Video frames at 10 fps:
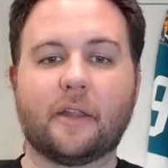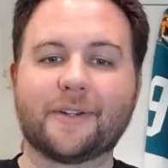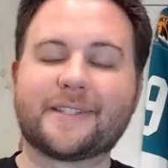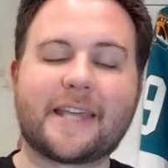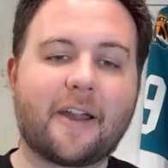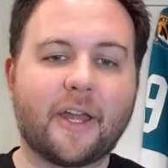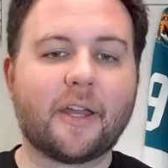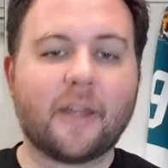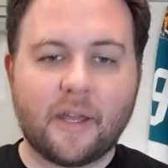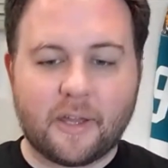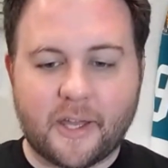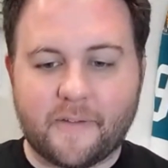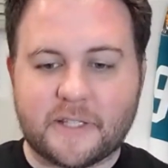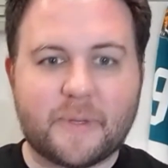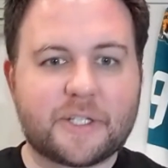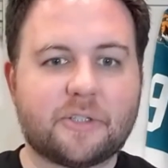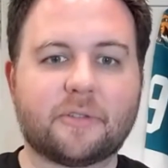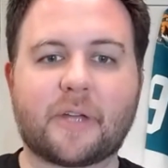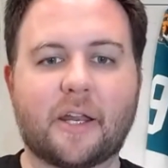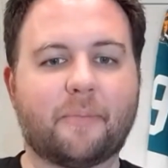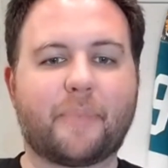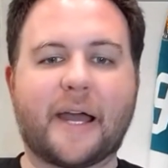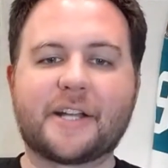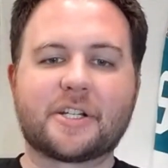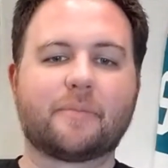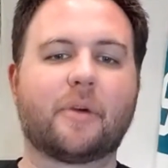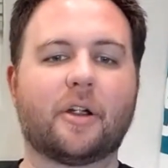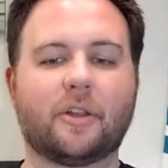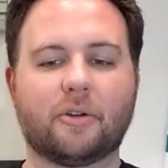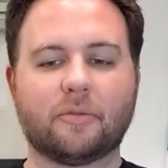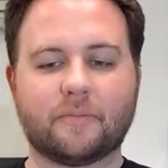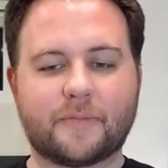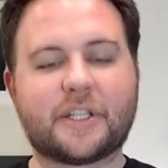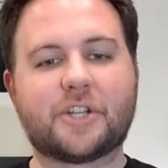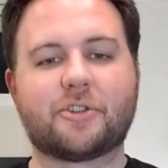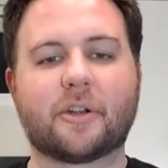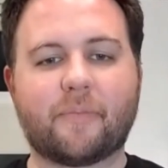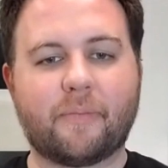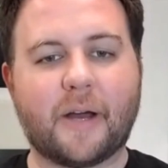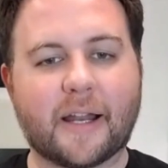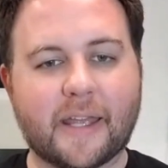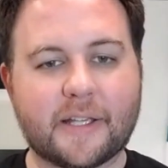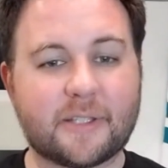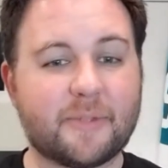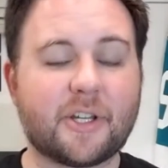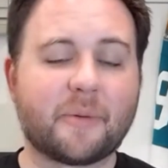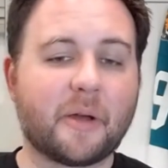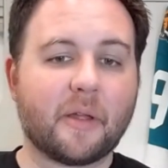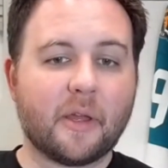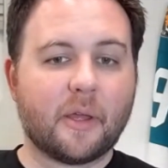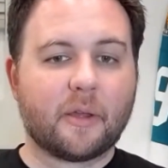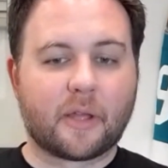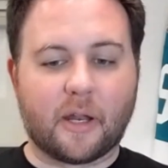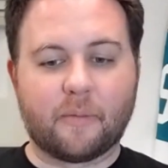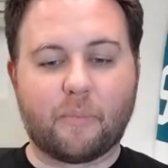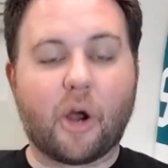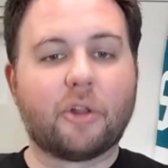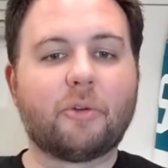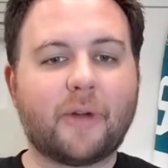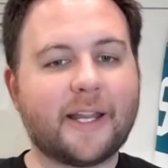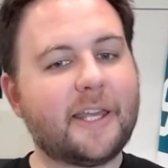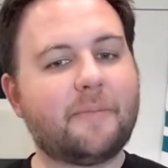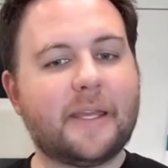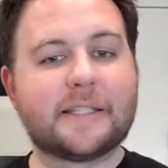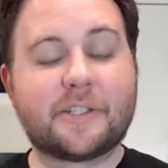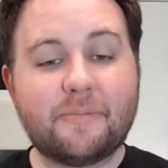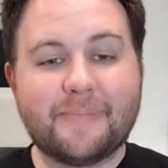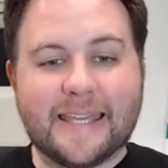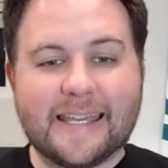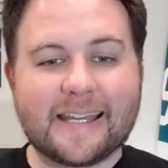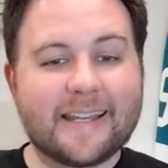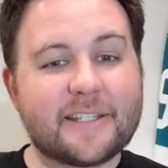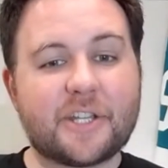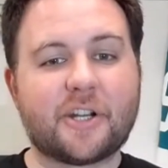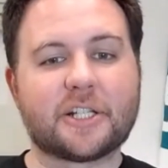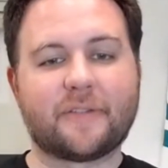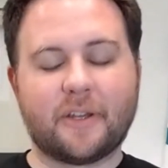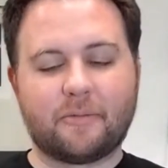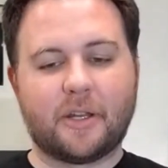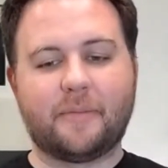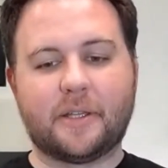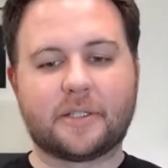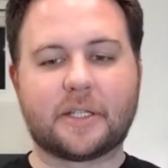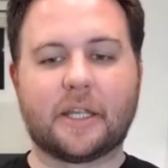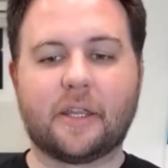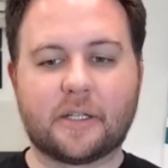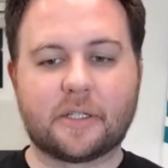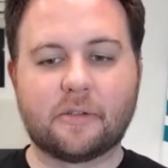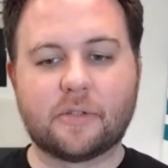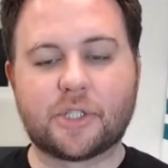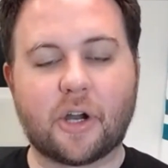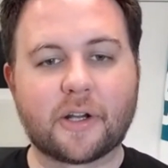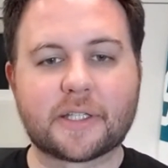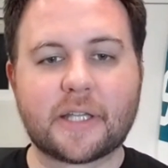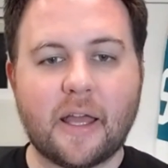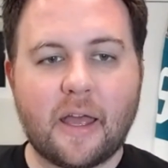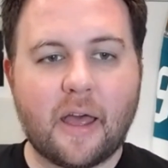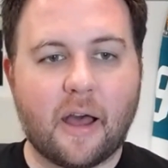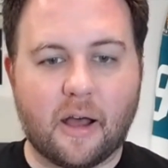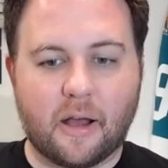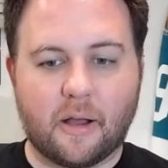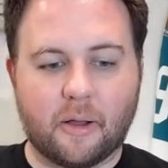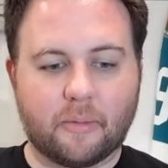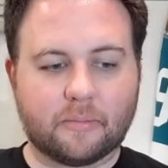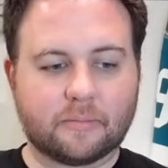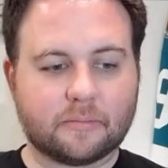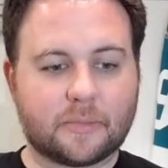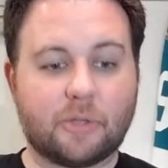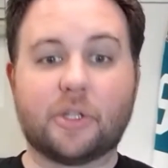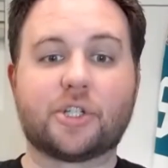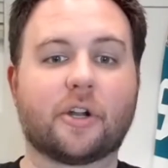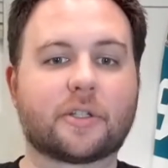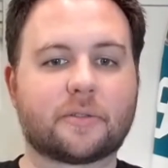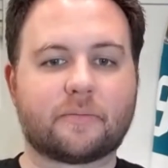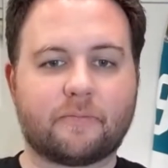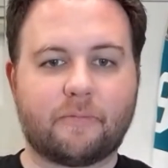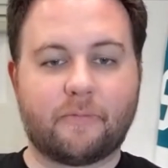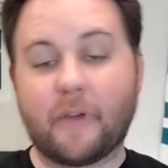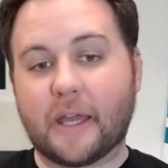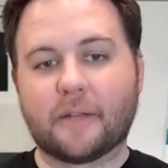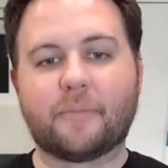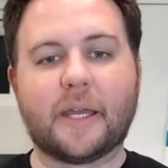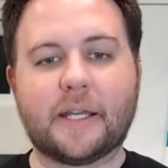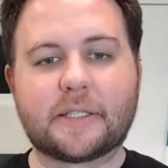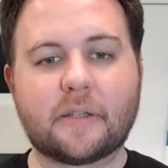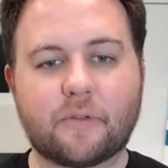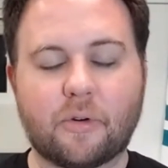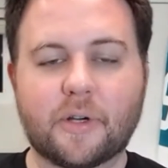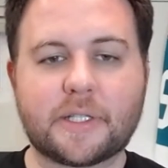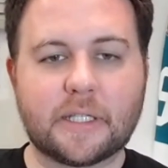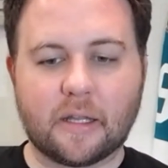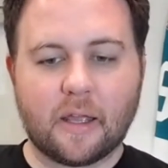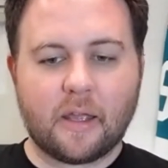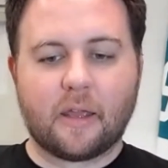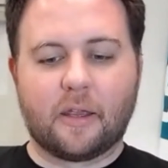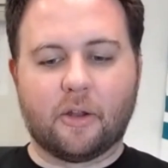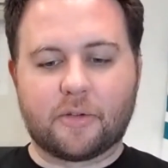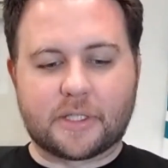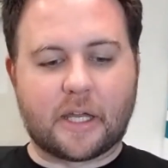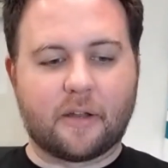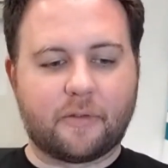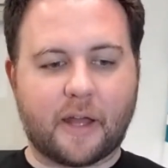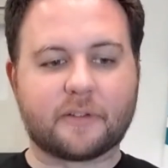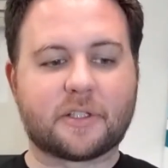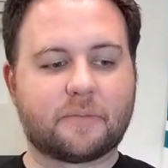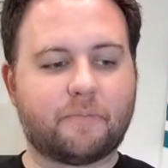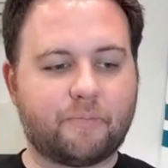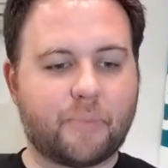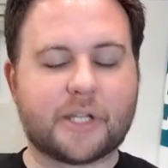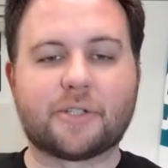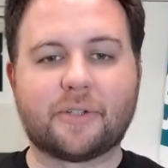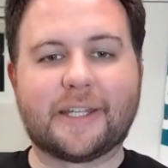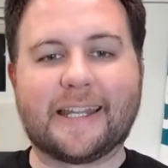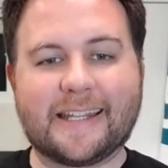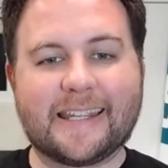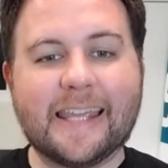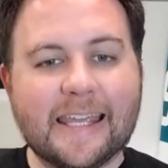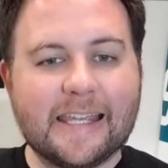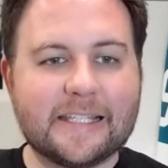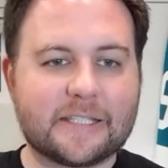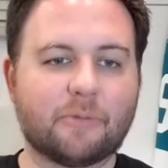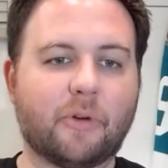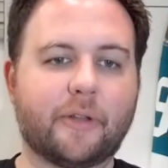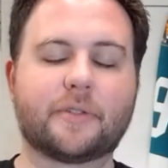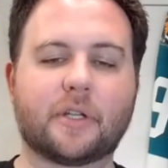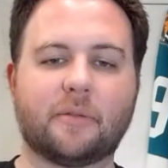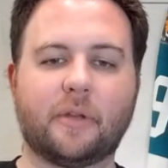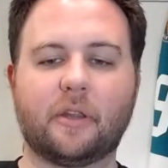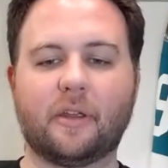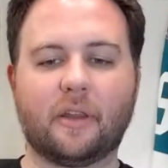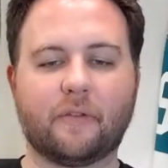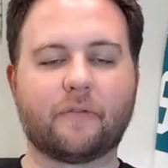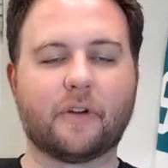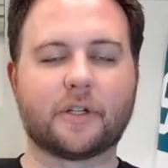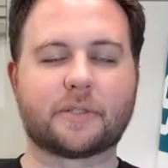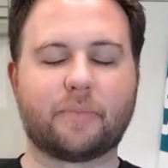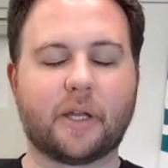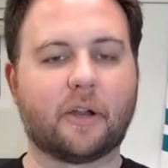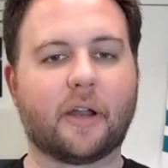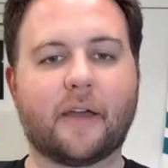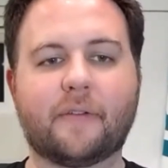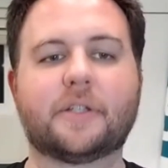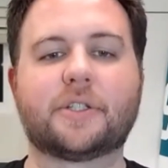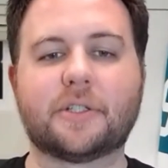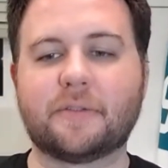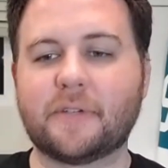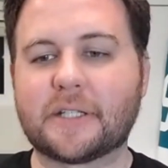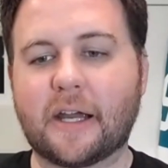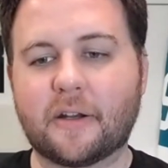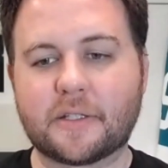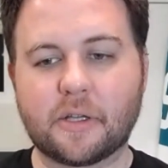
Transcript: And on Saturday, going to be a special kind of Patrick Marleau centric podcast. I'm going to talk about kind of Marleau, what he means to me as a Sharks fan, what he means, I think, to Sharks, um, to the Sharks fan base, of course, and, you know, just kind of how special that he's the one who's going to be the, the first player to have his jersey retired.